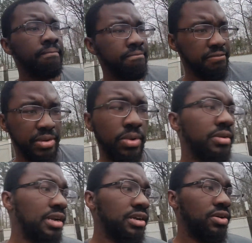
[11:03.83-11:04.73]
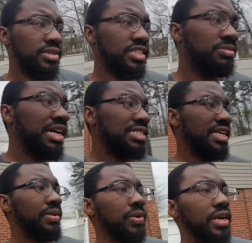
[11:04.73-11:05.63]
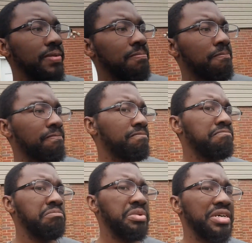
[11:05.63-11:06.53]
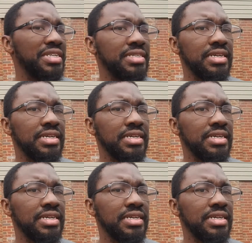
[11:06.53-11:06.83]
They weren't going to go in this space anyway, but